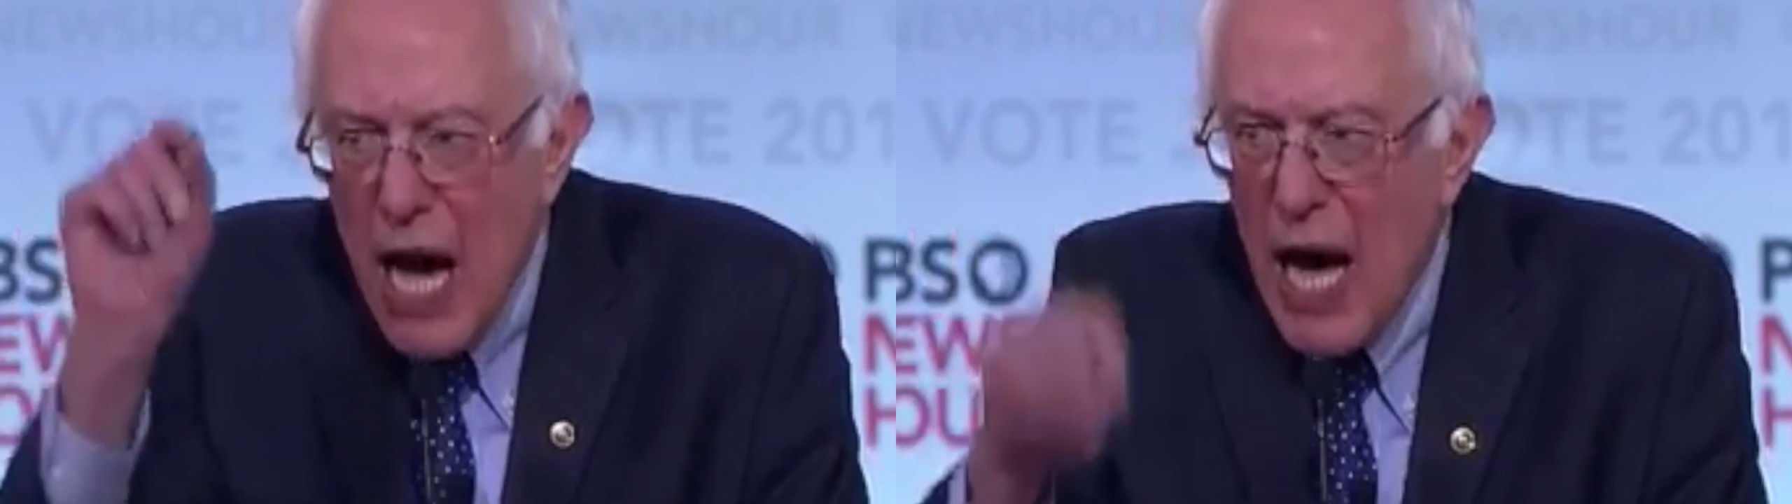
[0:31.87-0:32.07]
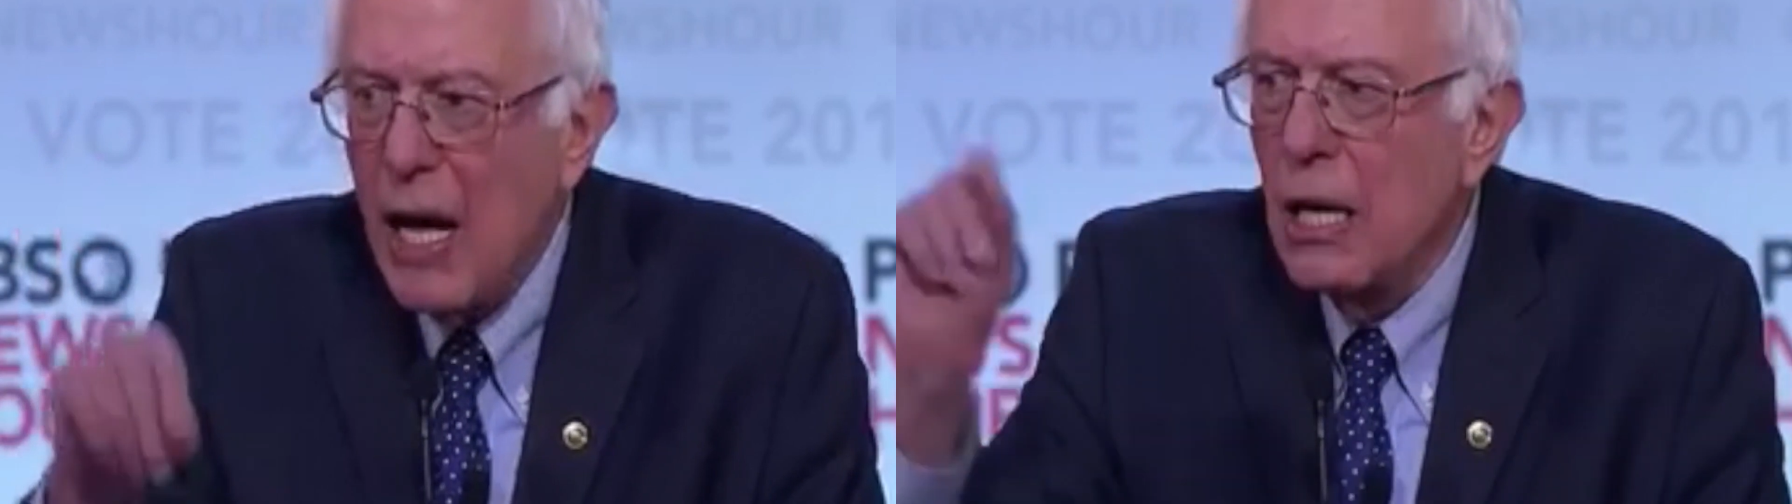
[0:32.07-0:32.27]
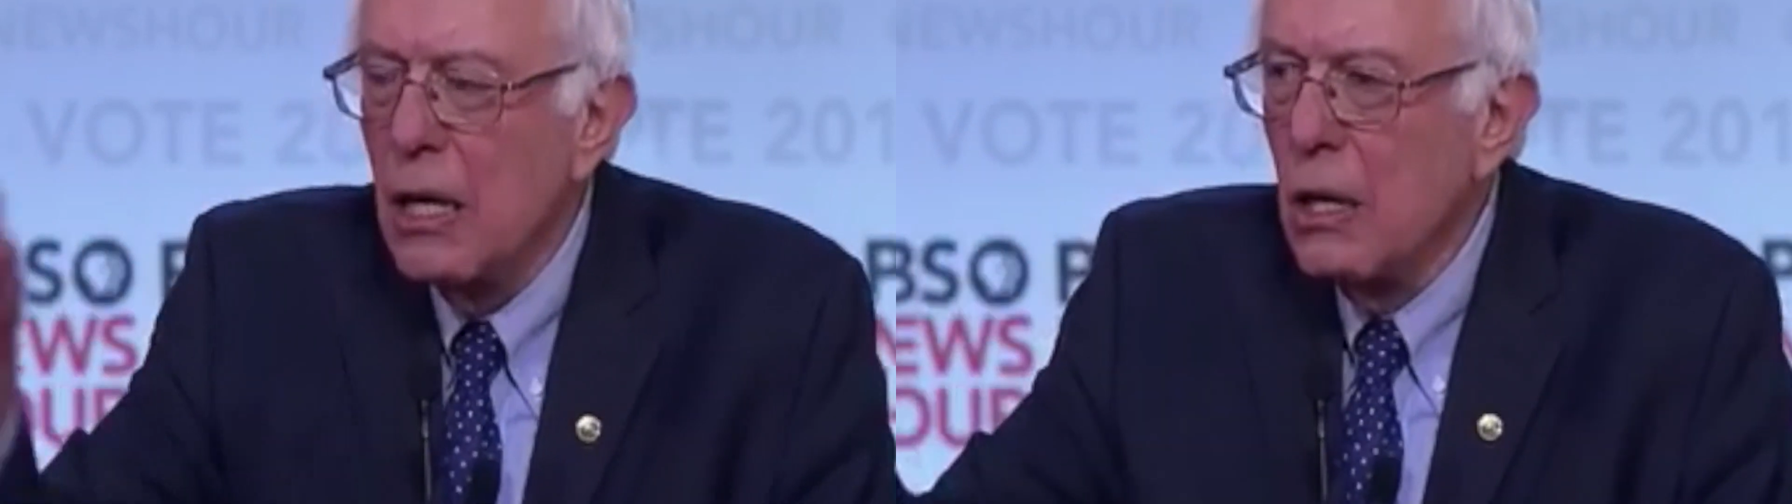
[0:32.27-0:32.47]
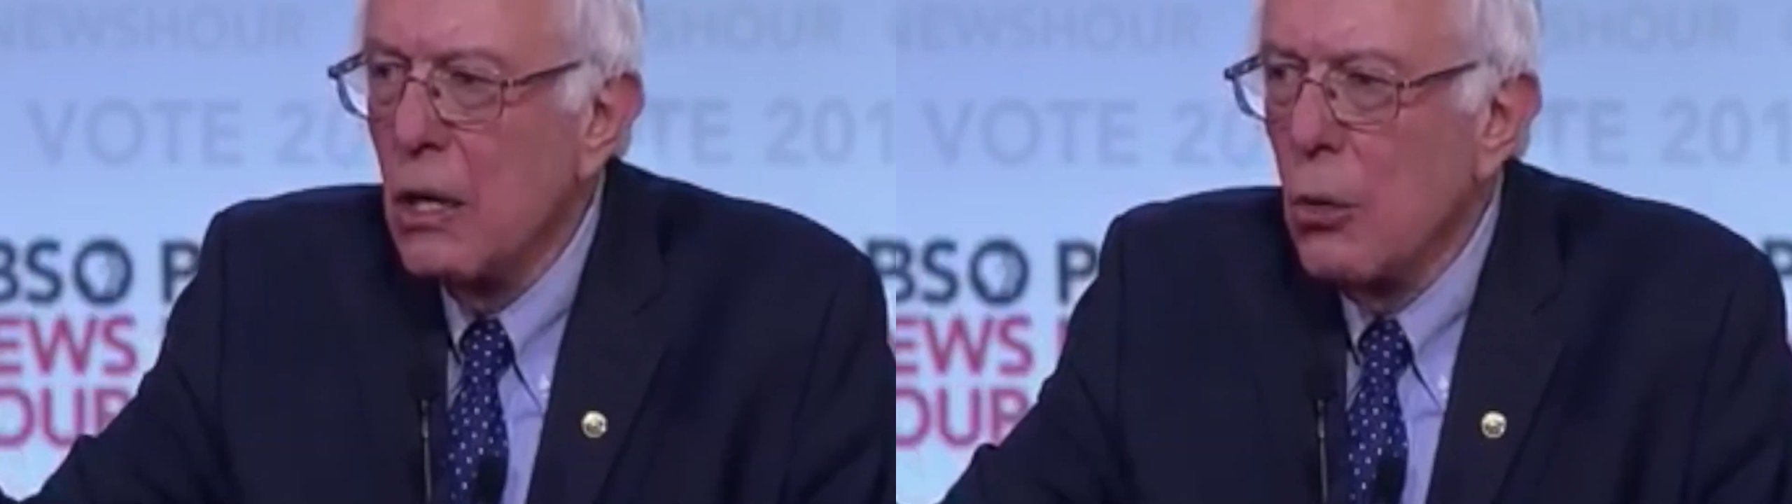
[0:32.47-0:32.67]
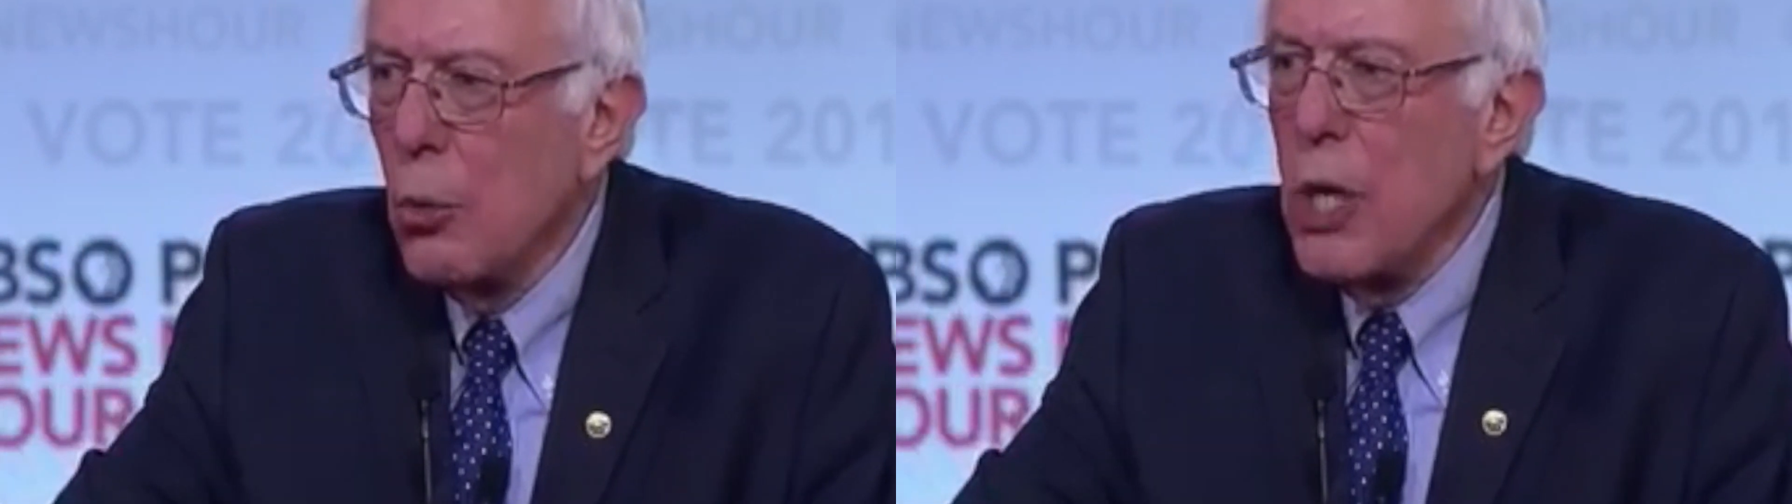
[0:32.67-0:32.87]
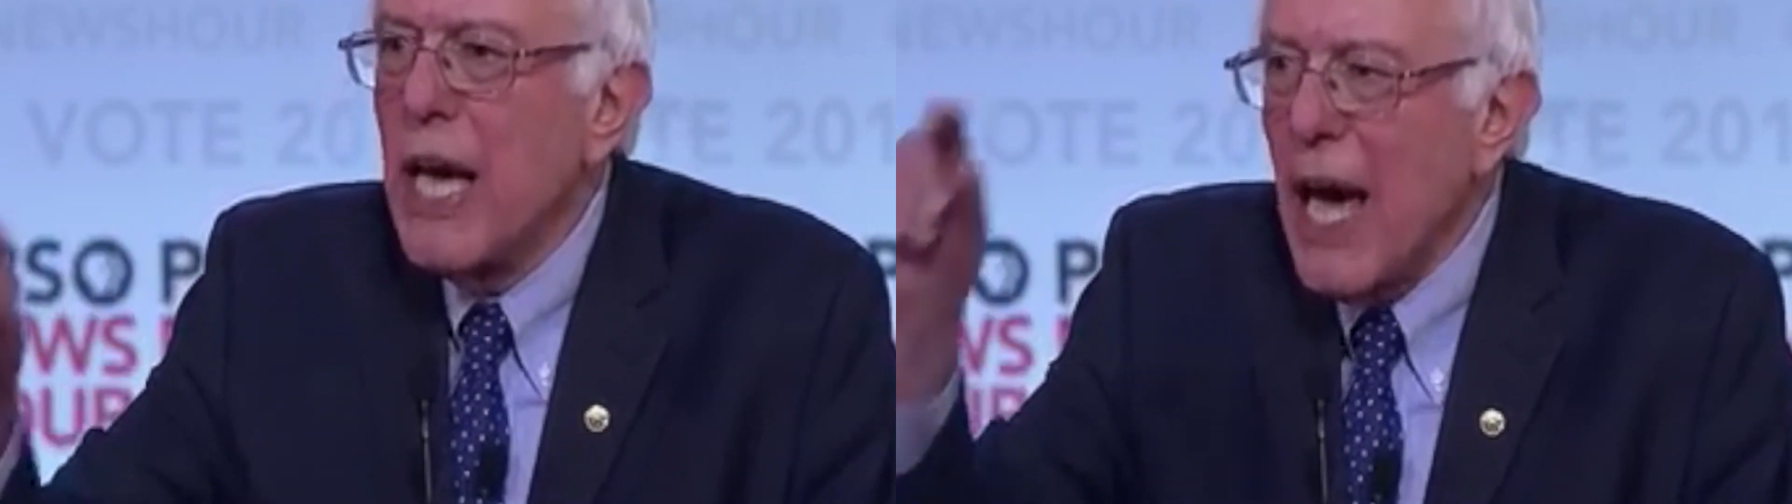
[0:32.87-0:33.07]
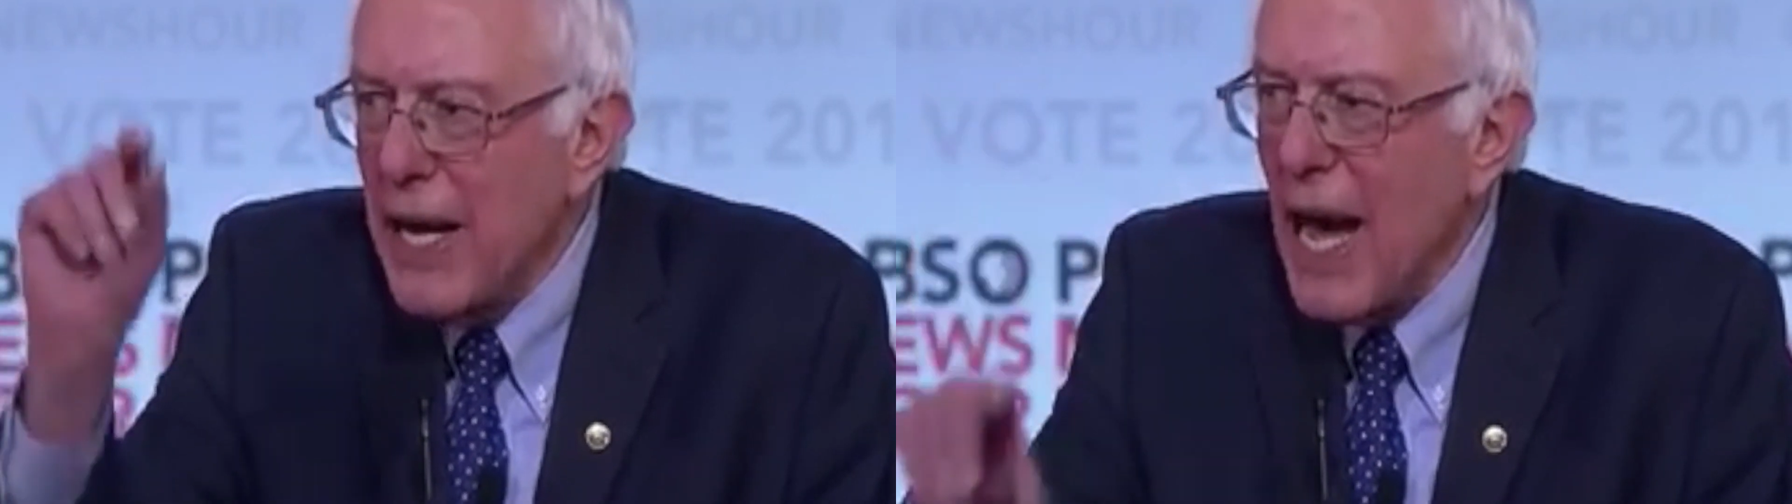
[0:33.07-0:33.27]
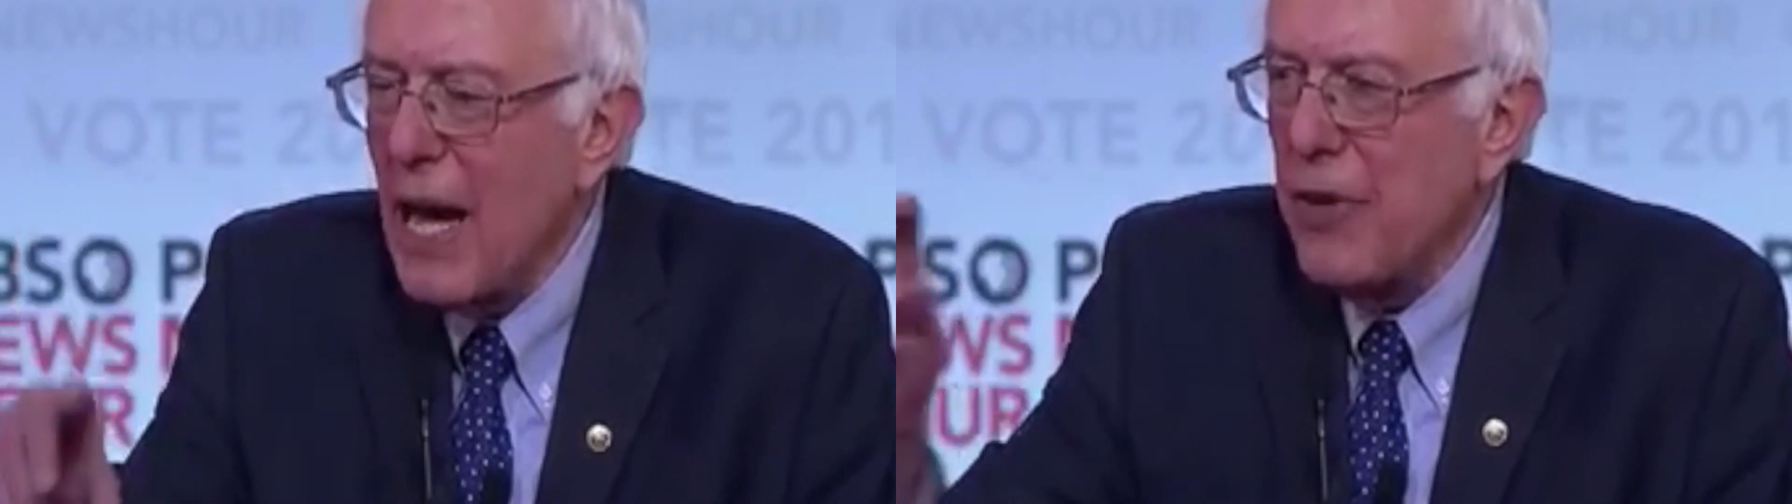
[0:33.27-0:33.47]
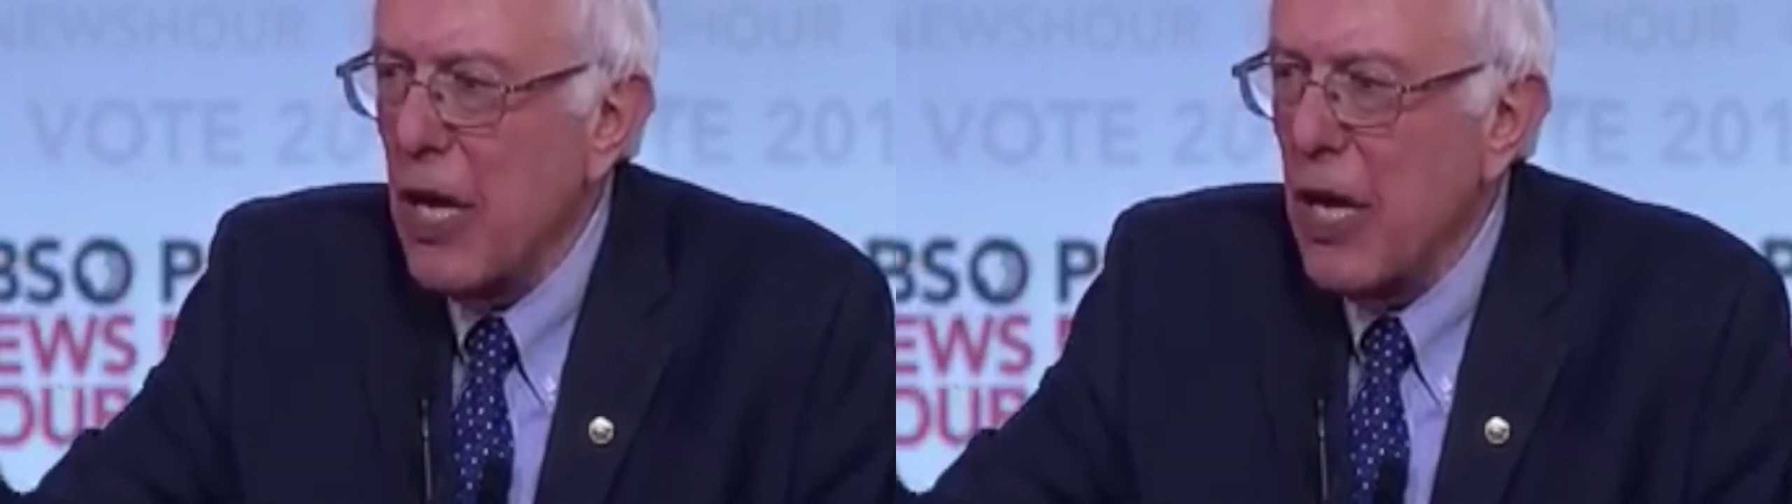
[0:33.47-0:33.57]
yeah, we can have